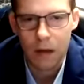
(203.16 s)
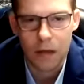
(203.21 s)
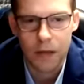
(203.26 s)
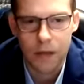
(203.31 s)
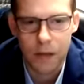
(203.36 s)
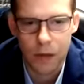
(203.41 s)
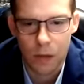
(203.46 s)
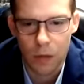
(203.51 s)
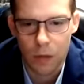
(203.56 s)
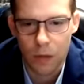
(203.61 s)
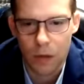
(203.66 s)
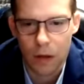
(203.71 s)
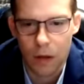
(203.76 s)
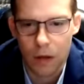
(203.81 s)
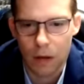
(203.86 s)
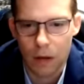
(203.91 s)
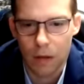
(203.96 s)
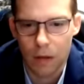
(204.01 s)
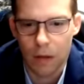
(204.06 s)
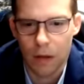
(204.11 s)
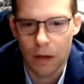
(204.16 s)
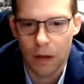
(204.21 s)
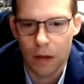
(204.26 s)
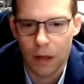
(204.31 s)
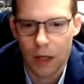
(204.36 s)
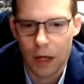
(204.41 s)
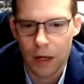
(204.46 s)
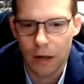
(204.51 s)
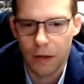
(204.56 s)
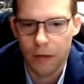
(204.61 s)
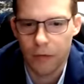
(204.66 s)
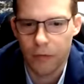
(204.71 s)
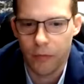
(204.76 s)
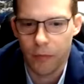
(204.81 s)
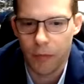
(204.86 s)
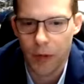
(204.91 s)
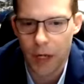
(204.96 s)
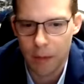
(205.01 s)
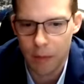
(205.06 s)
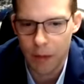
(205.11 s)
So a lot of
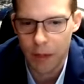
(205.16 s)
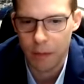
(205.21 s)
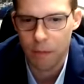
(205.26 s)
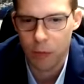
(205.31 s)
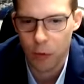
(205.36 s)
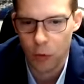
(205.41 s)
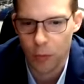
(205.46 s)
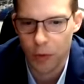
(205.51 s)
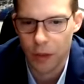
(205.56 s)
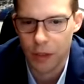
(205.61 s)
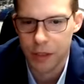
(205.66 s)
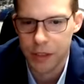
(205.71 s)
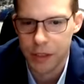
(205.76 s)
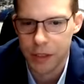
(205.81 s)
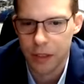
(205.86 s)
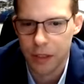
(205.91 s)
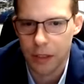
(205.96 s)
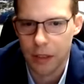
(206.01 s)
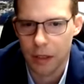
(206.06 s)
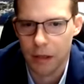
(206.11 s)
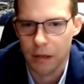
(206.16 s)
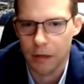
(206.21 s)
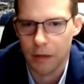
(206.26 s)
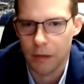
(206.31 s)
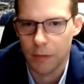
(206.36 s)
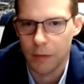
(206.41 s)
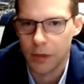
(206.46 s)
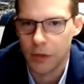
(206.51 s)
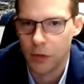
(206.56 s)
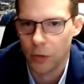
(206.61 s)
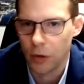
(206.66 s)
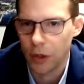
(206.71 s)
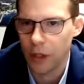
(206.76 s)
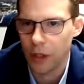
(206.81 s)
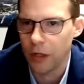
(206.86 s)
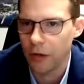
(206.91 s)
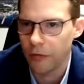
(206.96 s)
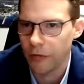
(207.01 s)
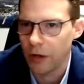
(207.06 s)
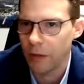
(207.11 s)
baby boomers, the majority
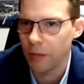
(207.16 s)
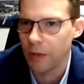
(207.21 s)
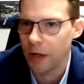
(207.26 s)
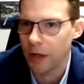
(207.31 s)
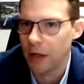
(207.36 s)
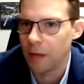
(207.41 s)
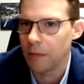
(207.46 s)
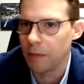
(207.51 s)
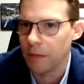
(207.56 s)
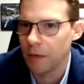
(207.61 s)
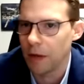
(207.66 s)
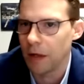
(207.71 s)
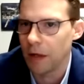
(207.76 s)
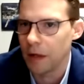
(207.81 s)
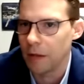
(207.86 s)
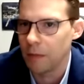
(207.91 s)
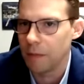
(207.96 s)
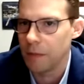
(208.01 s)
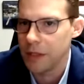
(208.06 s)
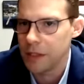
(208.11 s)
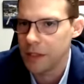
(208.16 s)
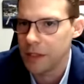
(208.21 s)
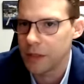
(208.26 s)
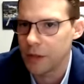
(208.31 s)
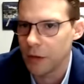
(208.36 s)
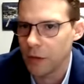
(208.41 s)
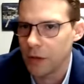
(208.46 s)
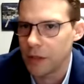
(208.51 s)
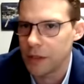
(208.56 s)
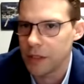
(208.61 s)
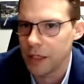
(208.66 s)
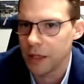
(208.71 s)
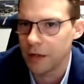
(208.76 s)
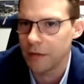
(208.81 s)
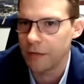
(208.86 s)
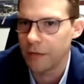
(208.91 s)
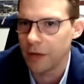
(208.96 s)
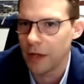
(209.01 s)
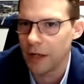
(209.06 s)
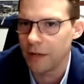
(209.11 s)
of them that are business owners
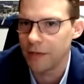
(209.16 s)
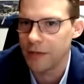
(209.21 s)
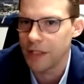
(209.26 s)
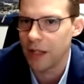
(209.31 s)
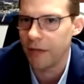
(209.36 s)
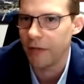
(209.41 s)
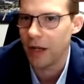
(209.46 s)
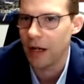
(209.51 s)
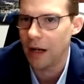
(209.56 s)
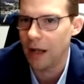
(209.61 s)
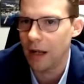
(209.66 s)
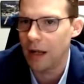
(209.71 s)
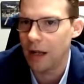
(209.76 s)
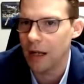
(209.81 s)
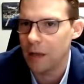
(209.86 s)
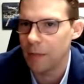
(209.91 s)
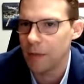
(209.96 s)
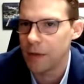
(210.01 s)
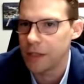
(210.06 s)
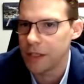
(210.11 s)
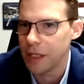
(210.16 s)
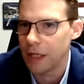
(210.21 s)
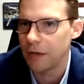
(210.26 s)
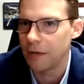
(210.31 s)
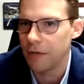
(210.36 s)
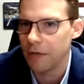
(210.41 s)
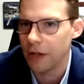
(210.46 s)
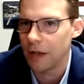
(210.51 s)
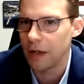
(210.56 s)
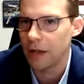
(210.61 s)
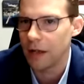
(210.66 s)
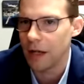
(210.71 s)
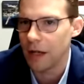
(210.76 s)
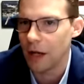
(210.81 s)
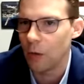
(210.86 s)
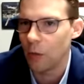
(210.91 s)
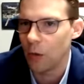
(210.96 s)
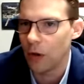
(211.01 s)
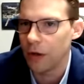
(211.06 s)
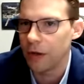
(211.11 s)
have 70 to 80% of their net
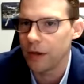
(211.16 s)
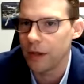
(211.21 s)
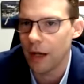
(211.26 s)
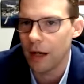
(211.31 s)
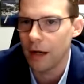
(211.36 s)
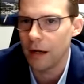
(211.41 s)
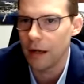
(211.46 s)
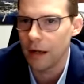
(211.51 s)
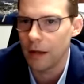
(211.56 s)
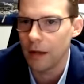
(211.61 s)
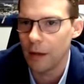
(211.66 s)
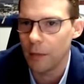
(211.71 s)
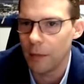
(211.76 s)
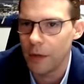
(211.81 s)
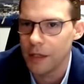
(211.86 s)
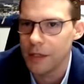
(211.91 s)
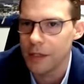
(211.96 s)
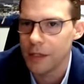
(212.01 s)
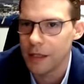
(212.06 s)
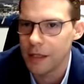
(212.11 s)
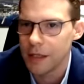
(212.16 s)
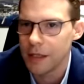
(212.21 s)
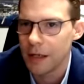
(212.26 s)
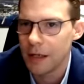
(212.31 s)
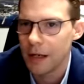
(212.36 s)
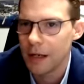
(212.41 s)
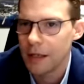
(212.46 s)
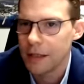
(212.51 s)
worth tied into their business.